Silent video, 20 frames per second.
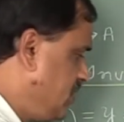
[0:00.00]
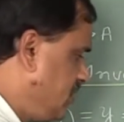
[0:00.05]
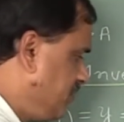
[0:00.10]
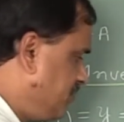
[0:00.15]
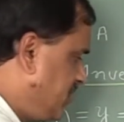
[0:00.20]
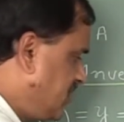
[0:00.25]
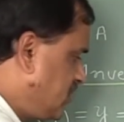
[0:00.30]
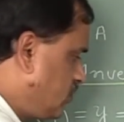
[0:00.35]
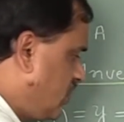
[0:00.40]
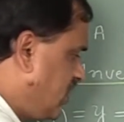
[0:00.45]

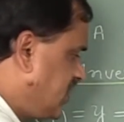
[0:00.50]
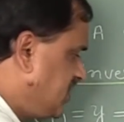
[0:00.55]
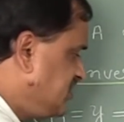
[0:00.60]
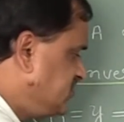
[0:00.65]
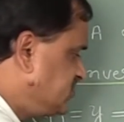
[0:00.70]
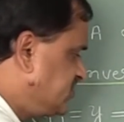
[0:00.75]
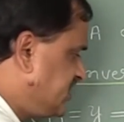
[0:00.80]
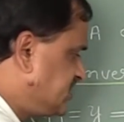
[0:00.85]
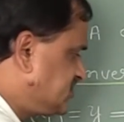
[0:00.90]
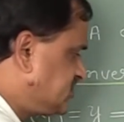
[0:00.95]
But what
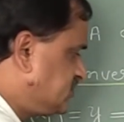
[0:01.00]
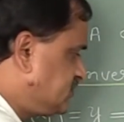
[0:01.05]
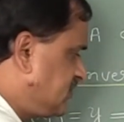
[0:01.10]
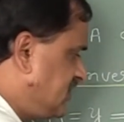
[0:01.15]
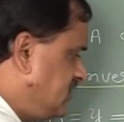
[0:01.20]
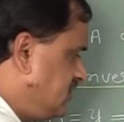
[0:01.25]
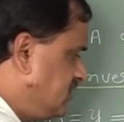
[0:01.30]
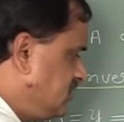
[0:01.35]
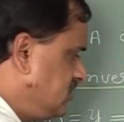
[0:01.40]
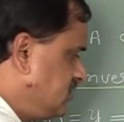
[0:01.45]
is
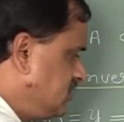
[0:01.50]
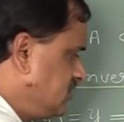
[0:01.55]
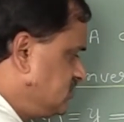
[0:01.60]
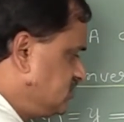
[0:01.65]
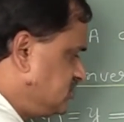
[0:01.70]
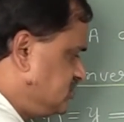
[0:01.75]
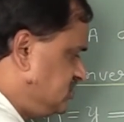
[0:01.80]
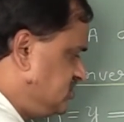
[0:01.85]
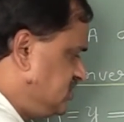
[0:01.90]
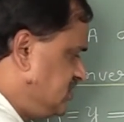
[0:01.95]

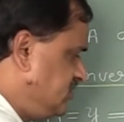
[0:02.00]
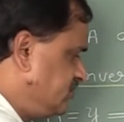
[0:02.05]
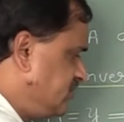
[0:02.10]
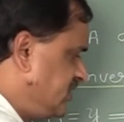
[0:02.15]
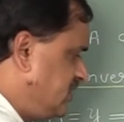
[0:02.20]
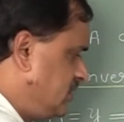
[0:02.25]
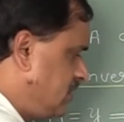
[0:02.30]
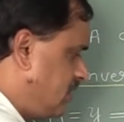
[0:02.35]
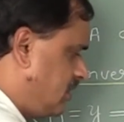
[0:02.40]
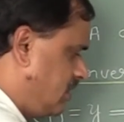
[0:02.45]
x1?
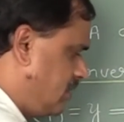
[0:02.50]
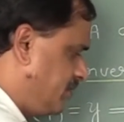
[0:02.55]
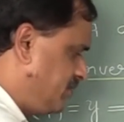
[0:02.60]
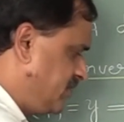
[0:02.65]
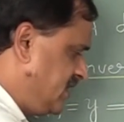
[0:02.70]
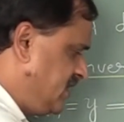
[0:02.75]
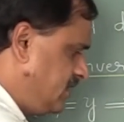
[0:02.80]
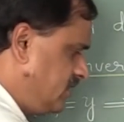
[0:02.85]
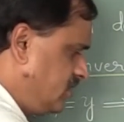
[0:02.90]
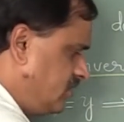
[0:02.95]
g1 of
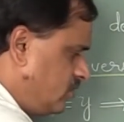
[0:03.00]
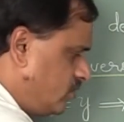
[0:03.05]
y.